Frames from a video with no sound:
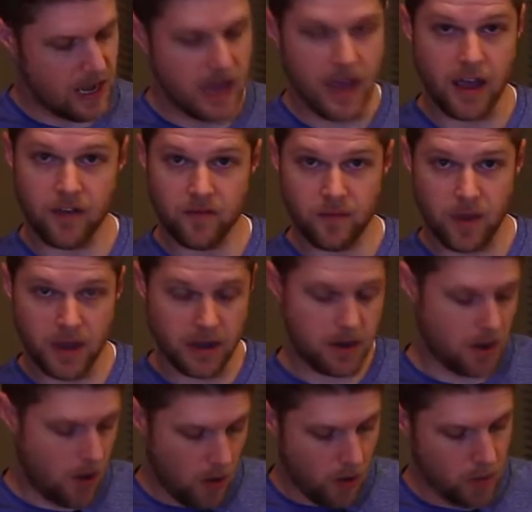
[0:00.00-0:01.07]
have mine
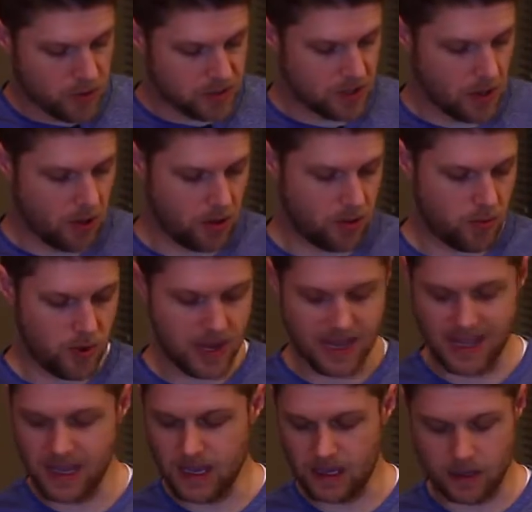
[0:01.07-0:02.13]
almost all the way
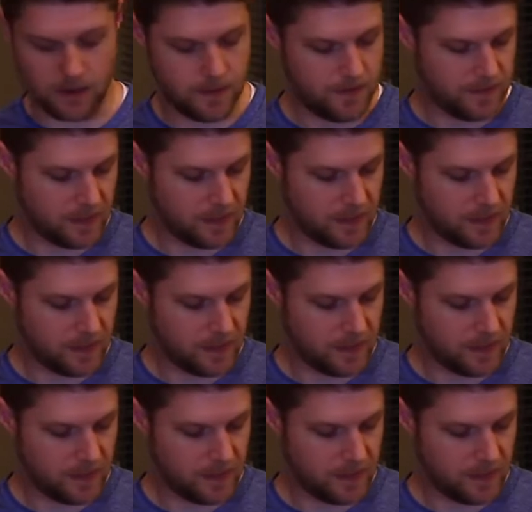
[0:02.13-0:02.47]
in.